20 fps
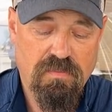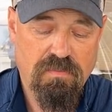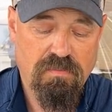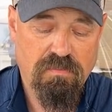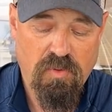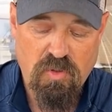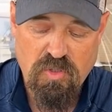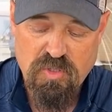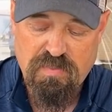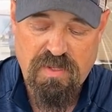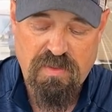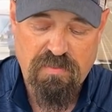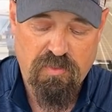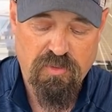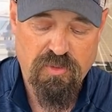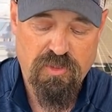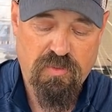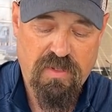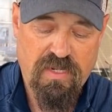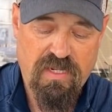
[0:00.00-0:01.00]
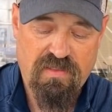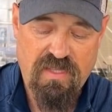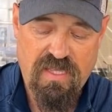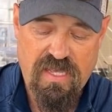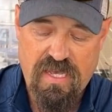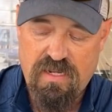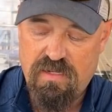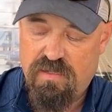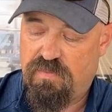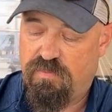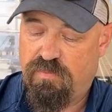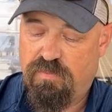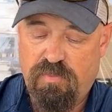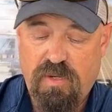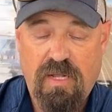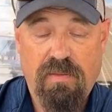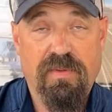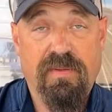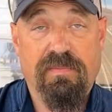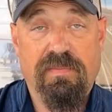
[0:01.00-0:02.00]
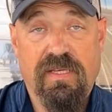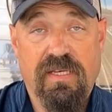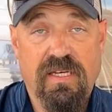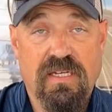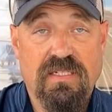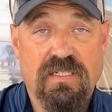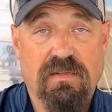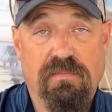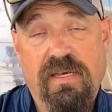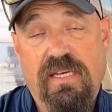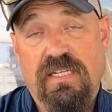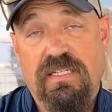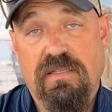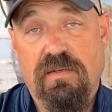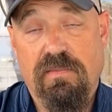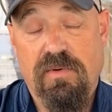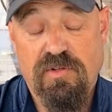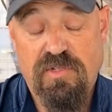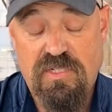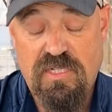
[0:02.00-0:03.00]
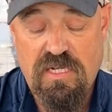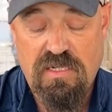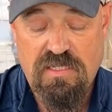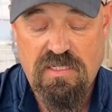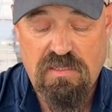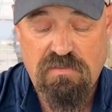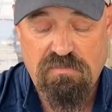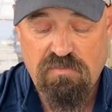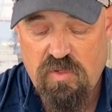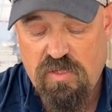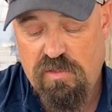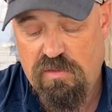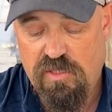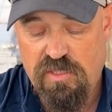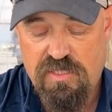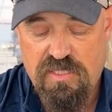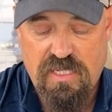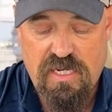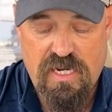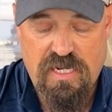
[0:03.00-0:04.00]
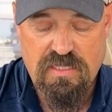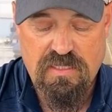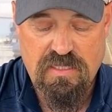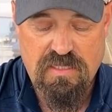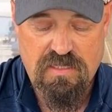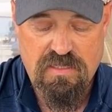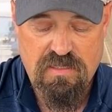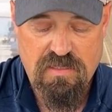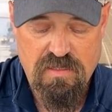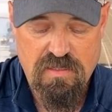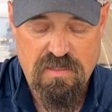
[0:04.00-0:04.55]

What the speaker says: Most people do it at the end, probably because it makes the most sense and, well, it looks the nicest.